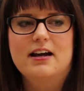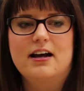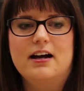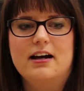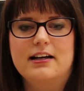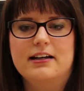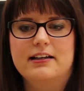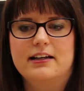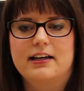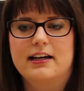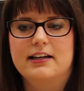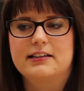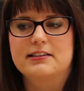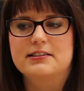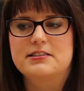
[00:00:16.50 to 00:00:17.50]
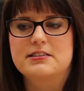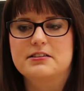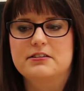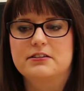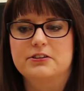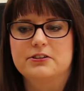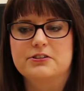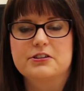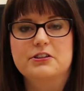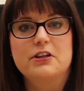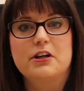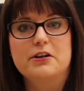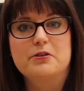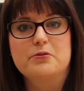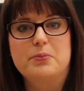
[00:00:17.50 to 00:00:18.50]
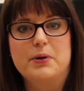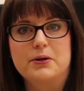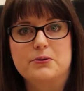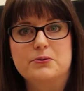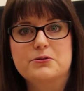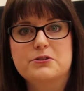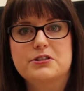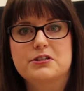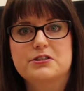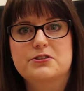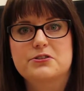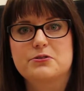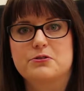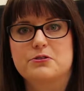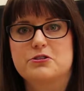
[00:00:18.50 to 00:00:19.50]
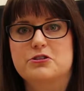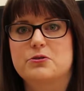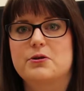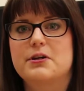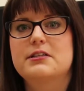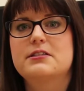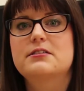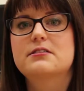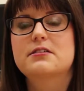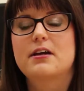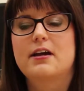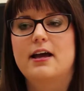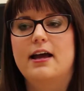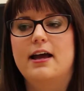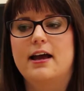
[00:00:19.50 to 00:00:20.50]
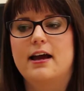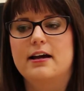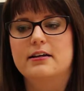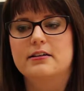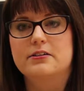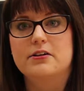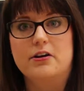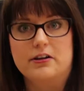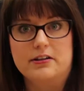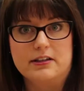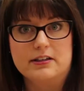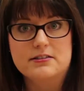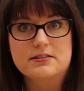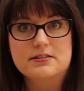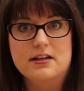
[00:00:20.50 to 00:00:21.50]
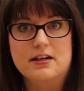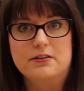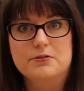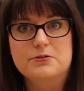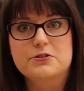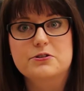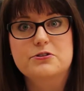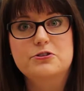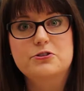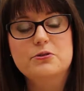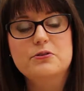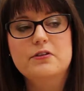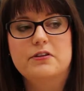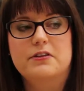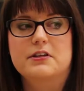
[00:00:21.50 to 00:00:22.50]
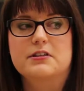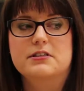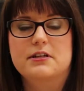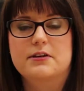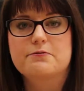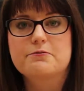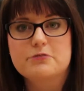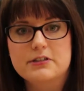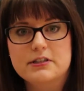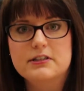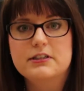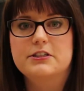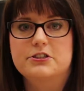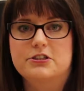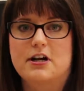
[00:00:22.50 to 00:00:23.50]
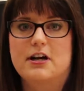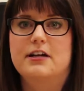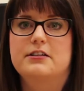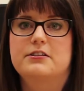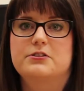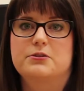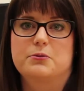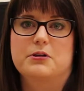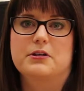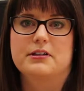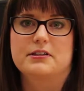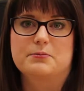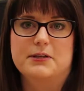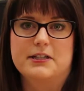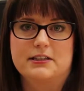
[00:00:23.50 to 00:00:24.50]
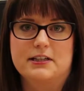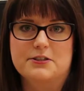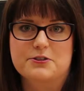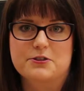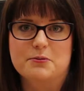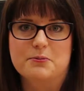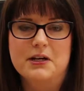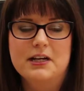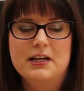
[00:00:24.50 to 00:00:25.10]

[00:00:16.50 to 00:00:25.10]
I had learned a lot about student choice and audience, and those are two of the things that I've really tried to work into my classroom.